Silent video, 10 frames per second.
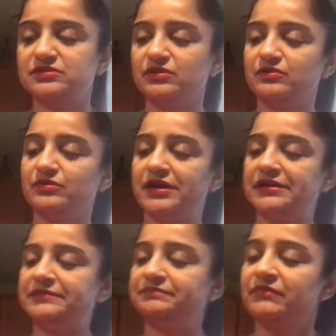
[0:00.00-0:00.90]
So
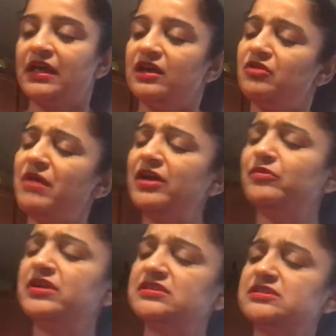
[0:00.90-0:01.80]
you might
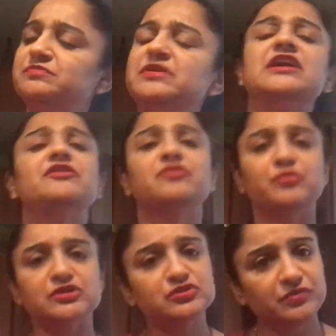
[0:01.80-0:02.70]
want to just be careful what